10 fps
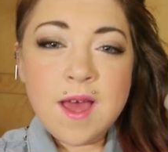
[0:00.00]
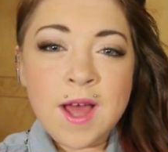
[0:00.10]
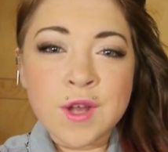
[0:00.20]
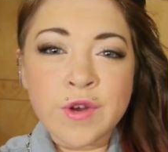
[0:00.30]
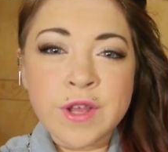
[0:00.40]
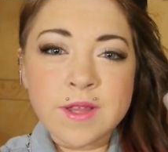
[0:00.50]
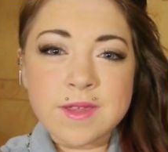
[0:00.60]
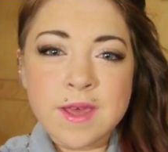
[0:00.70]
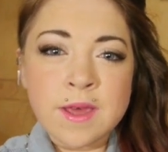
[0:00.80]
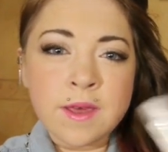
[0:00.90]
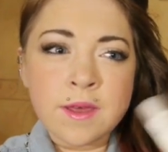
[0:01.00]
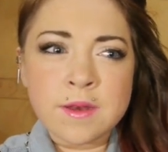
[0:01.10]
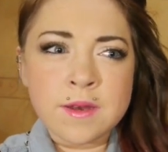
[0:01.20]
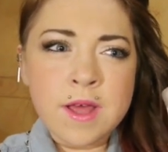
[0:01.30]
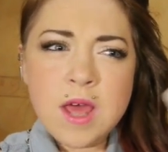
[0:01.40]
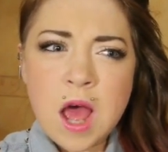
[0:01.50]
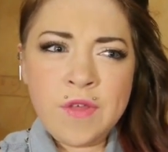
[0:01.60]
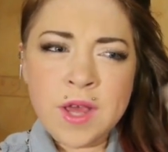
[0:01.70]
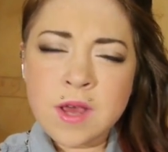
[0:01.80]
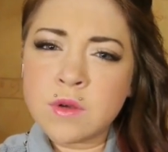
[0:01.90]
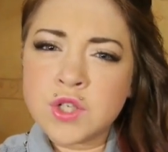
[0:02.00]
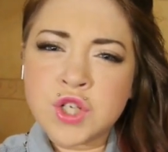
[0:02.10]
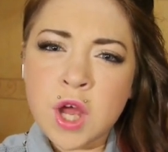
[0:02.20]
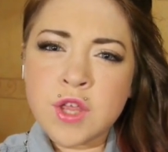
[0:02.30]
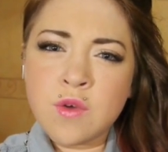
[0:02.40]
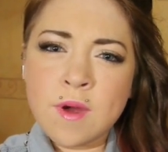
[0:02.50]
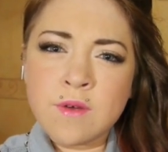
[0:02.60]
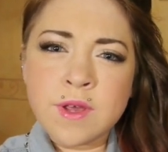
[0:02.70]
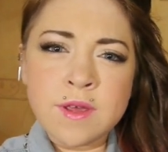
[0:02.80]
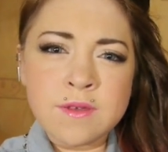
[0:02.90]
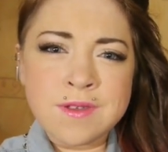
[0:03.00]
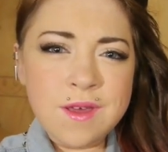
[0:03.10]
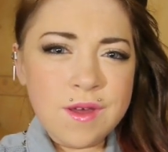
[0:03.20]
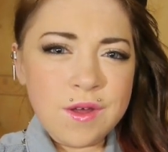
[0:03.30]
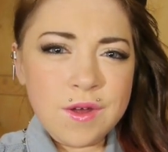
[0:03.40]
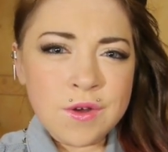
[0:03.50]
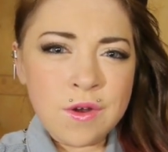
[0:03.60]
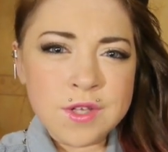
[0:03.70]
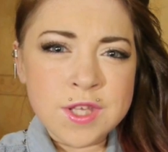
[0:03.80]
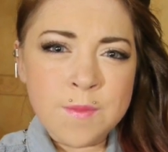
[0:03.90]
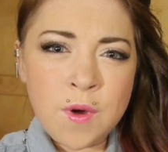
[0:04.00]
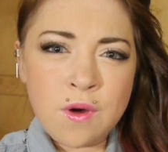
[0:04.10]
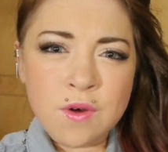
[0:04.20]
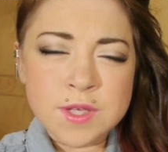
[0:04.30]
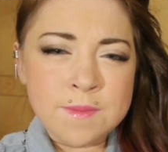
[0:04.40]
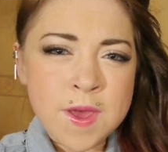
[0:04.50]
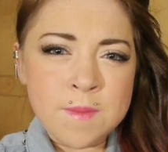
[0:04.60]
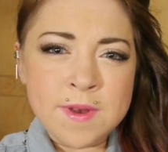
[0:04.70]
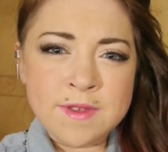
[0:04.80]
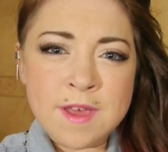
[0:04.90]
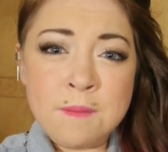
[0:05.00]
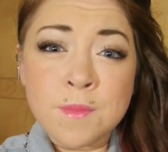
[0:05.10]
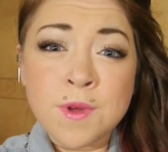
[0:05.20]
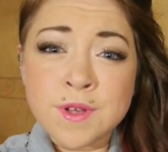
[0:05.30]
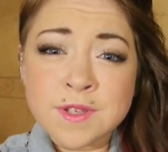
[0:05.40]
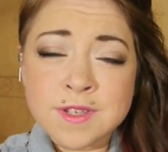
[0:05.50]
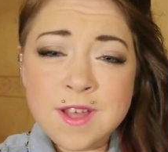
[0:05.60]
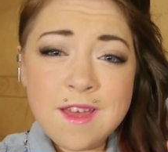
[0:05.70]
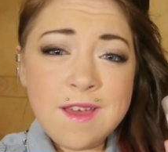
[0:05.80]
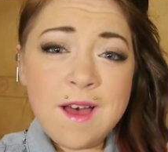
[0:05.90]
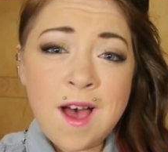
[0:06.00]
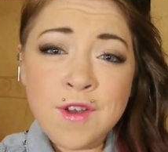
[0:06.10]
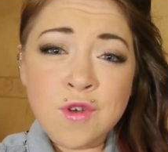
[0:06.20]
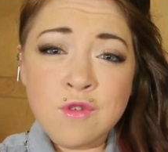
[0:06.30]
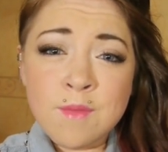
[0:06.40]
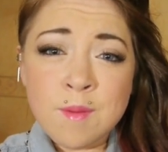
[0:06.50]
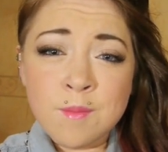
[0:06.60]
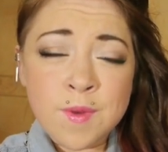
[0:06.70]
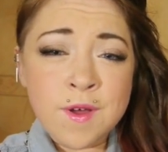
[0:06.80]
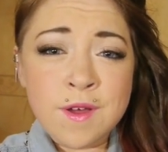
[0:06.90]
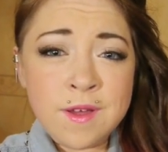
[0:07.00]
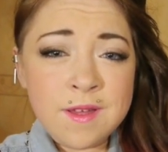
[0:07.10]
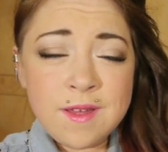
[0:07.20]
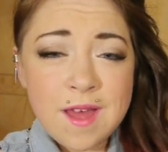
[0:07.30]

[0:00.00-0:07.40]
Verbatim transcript: I got it in, I think it was January's Glossybox, maybe December's. I don't remember.